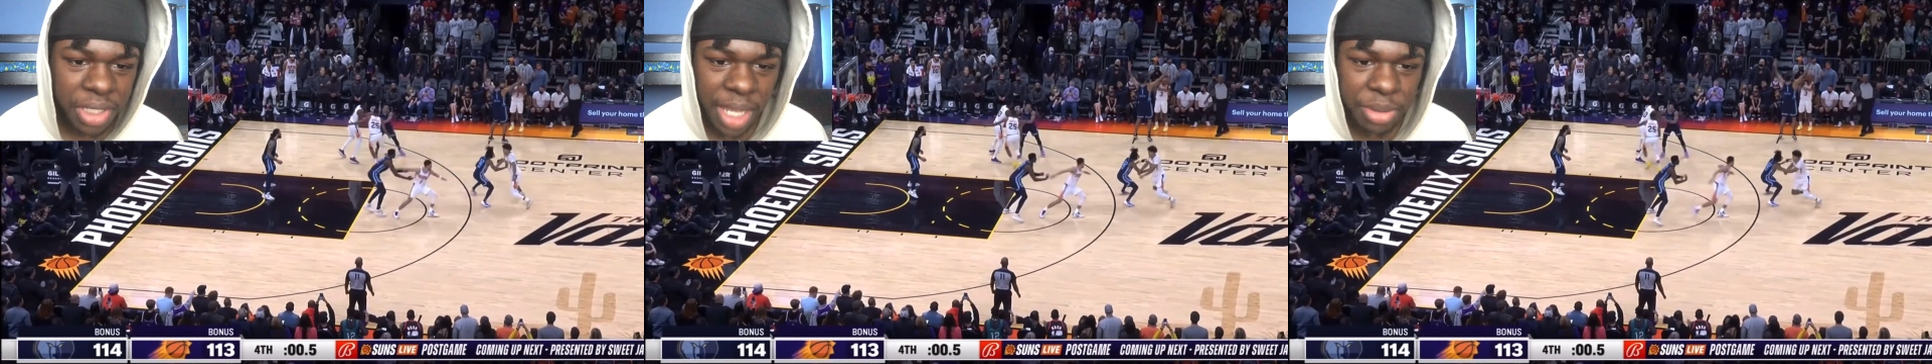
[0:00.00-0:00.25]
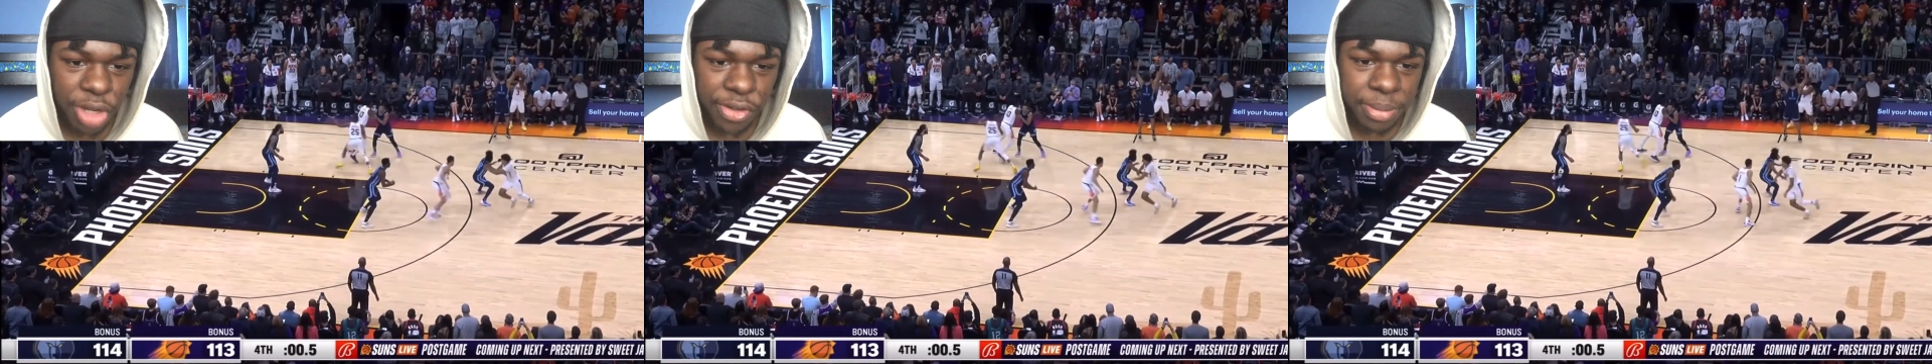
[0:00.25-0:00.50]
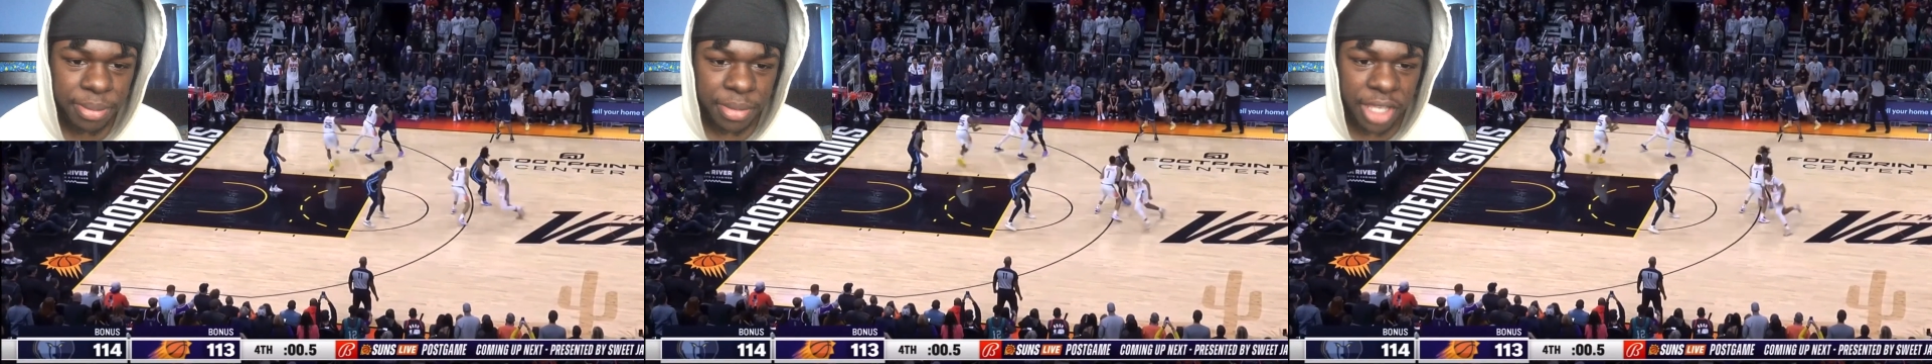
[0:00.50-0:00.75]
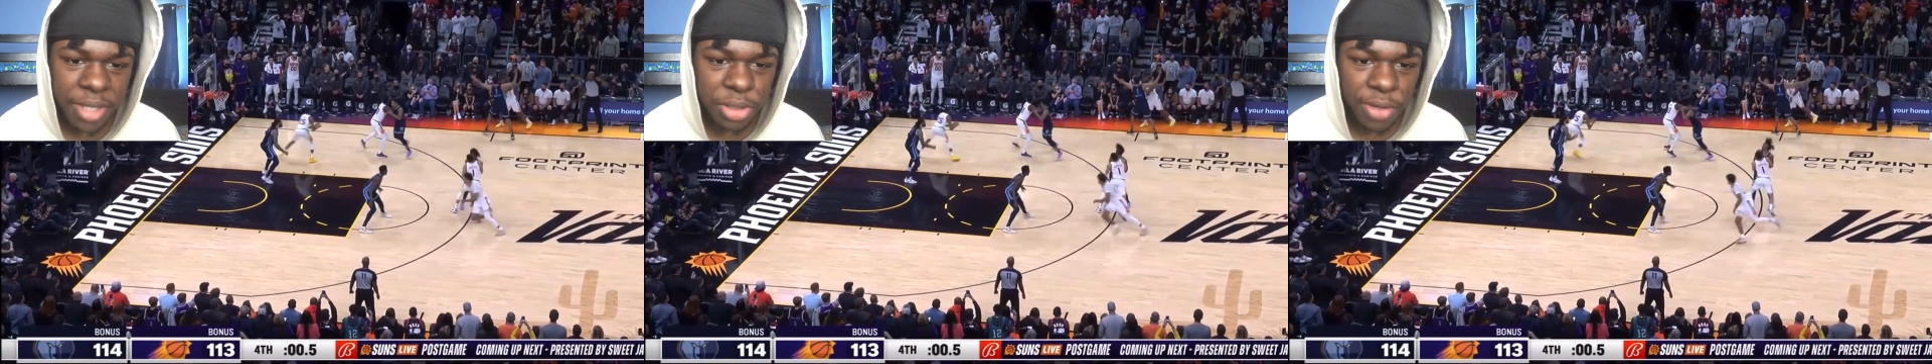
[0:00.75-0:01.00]
Game's over.
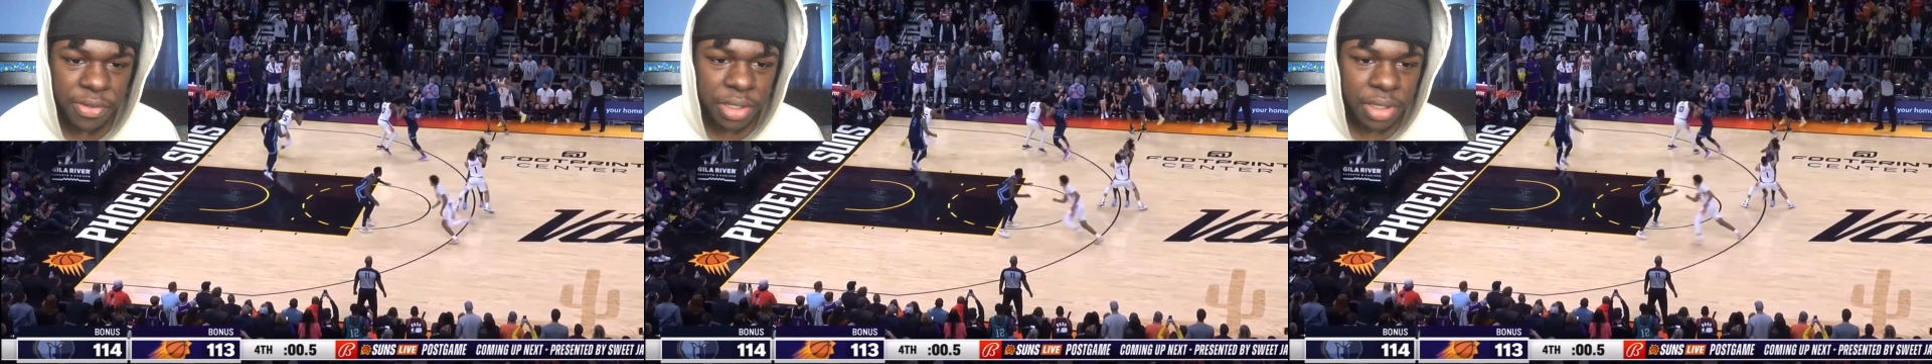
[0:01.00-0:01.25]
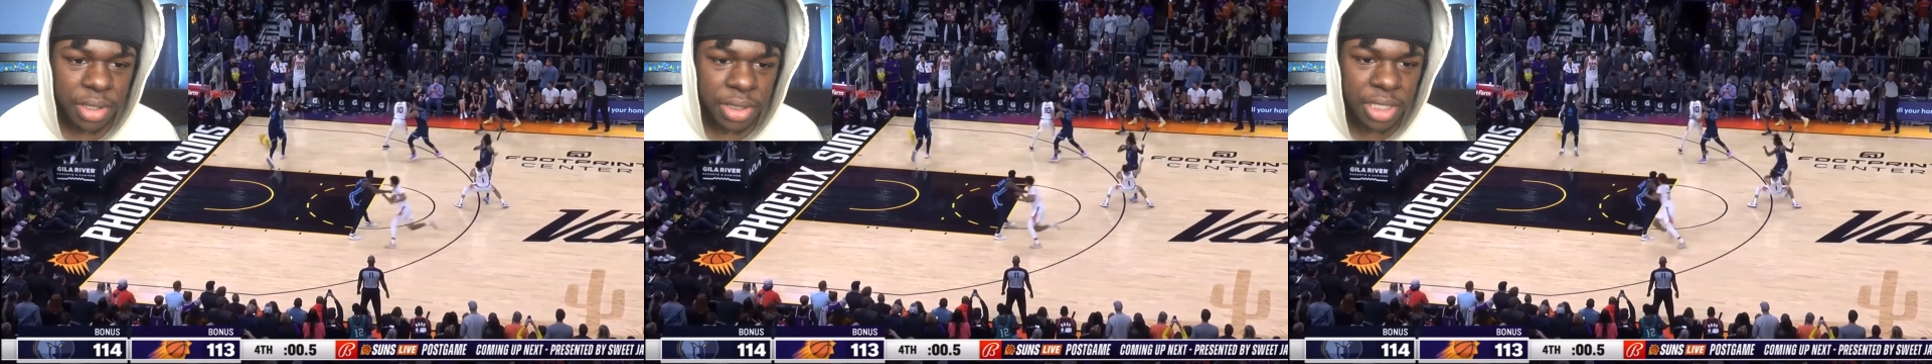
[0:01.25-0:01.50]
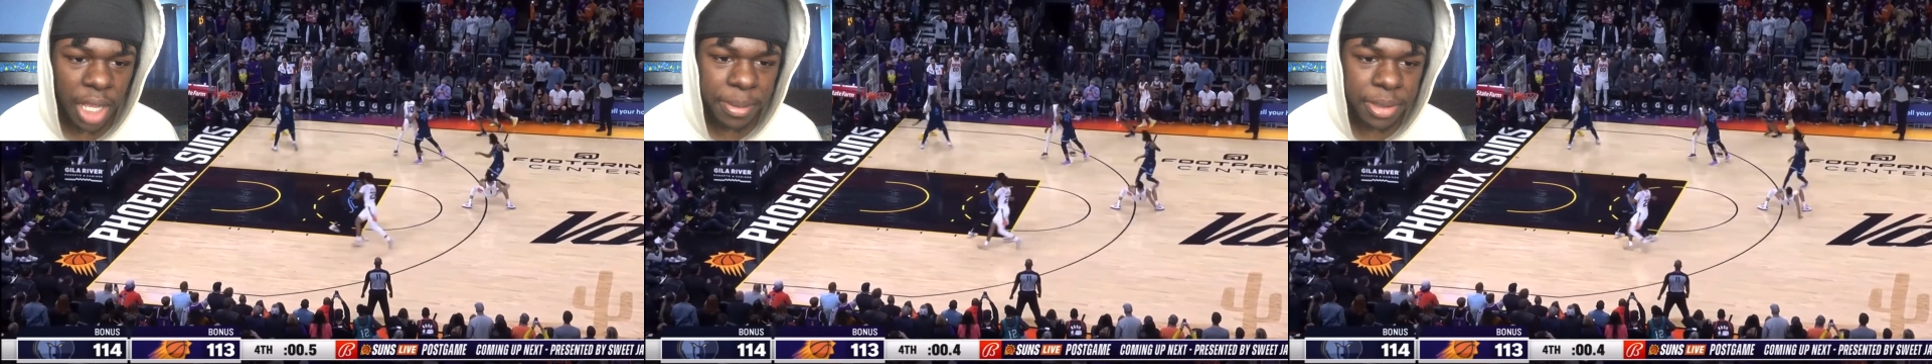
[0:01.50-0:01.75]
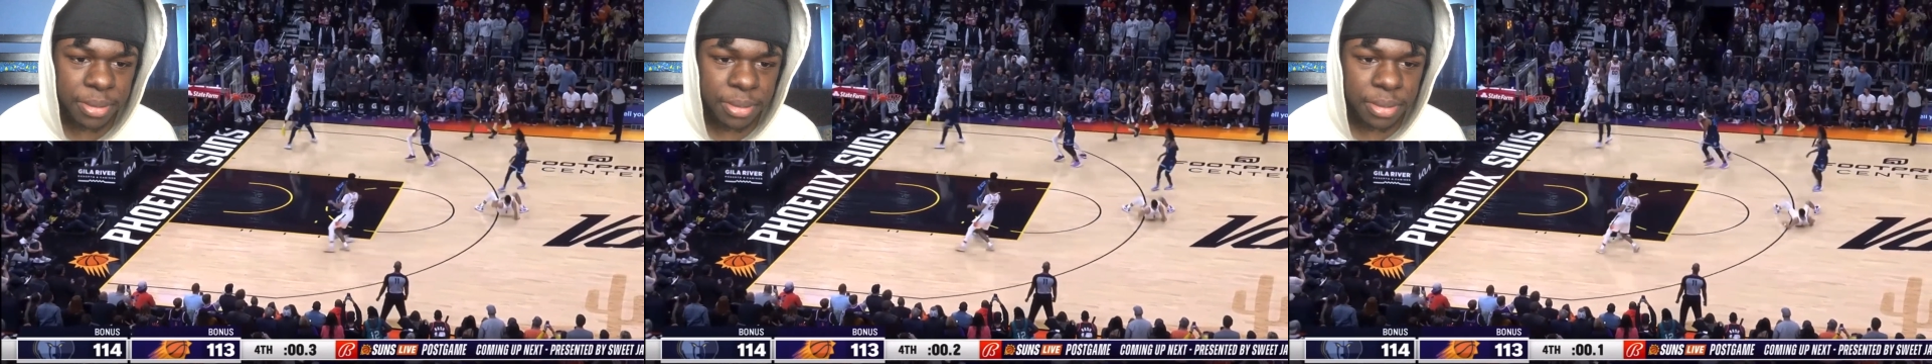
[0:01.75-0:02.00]
Game's over. Stop it.